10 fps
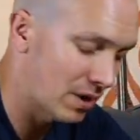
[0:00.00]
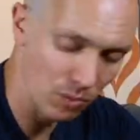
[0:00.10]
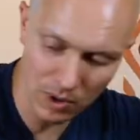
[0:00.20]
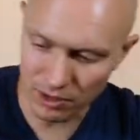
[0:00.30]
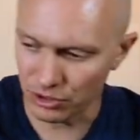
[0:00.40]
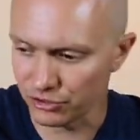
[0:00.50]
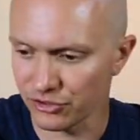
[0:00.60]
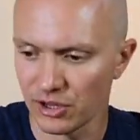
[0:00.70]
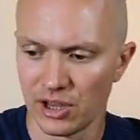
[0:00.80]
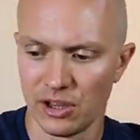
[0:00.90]

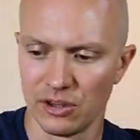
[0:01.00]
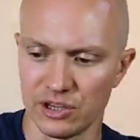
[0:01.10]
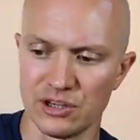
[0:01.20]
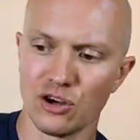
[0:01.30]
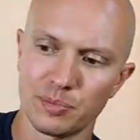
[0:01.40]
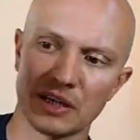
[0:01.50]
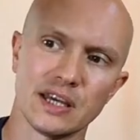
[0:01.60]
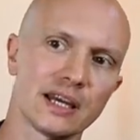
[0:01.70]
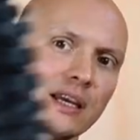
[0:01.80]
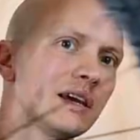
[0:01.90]
whereas the Knobby
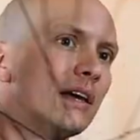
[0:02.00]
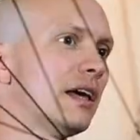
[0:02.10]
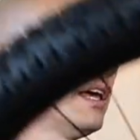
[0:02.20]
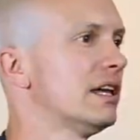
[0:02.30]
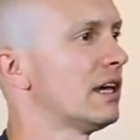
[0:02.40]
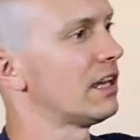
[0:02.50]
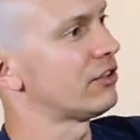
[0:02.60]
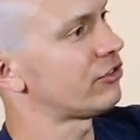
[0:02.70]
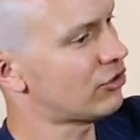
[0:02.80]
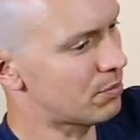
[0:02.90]
Nick in a
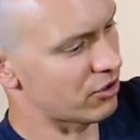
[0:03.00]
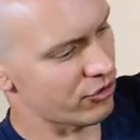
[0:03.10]
Super